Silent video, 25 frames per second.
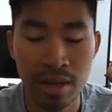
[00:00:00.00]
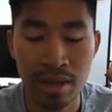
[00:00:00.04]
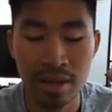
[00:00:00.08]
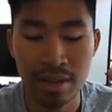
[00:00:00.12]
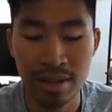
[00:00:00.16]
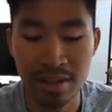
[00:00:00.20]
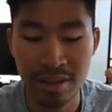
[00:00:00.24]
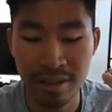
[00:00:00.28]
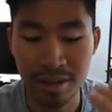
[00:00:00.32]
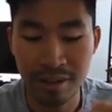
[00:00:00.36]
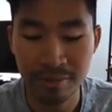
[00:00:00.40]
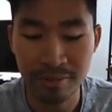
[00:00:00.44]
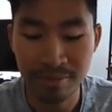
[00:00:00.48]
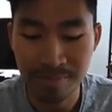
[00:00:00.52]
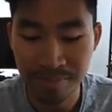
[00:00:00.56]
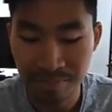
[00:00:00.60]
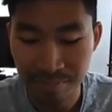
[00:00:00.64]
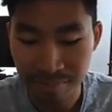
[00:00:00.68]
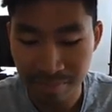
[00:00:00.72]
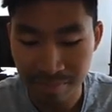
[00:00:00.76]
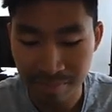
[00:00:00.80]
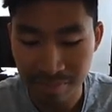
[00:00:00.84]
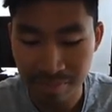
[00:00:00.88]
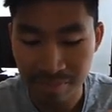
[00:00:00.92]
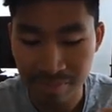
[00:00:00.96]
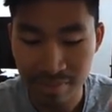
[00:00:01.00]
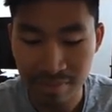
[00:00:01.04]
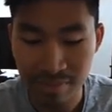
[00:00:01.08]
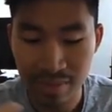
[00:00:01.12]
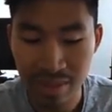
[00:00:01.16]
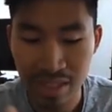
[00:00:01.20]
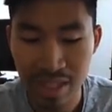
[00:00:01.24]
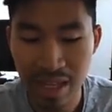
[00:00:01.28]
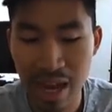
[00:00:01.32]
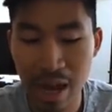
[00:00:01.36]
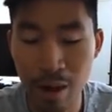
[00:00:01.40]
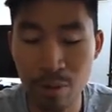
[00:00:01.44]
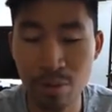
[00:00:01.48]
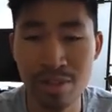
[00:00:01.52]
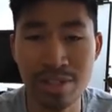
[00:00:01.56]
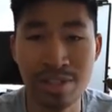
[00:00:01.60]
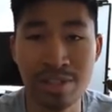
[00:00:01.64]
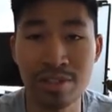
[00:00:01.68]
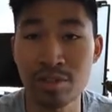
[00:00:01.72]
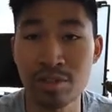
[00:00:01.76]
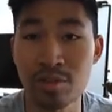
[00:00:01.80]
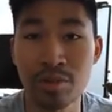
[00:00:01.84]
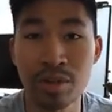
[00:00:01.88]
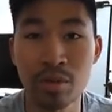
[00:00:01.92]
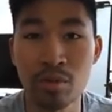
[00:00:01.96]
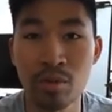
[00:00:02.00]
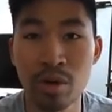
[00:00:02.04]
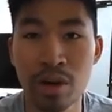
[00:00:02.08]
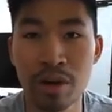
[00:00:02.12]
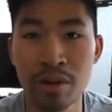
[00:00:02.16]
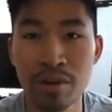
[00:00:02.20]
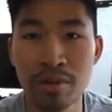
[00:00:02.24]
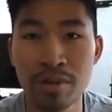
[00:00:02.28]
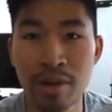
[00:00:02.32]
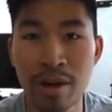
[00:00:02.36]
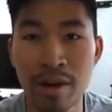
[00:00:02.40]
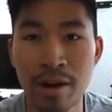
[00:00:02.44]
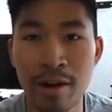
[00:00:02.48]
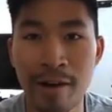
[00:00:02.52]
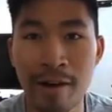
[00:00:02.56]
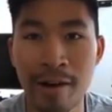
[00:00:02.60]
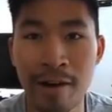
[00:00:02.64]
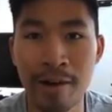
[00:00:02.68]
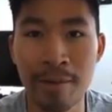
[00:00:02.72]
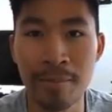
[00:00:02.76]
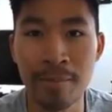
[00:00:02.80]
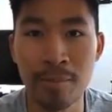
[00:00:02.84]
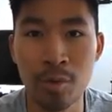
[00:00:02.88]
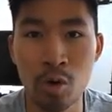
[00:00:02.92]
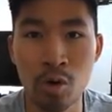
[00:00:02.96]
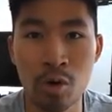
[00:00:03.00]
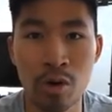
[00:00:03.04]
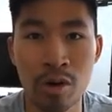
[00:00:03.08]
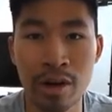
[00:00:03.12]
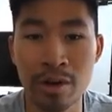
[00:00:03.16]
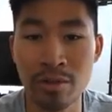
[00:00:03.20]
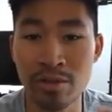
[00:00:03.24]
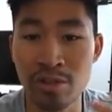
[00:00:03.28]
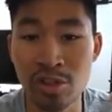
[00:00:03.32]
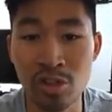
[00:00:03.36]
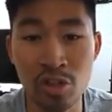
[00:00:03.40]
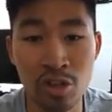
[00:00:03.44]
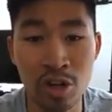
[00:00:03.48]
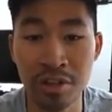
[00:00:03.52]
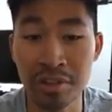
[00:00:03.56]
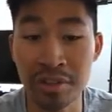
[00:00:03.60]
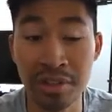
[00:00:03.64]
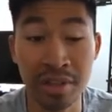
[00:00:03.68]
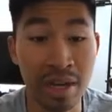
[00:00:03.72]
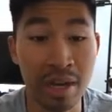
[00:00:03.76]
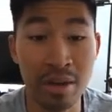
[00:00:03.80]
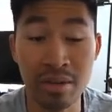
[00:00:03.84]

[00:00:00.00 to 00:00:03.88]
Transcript: I wasn't doing well, or I was struggling.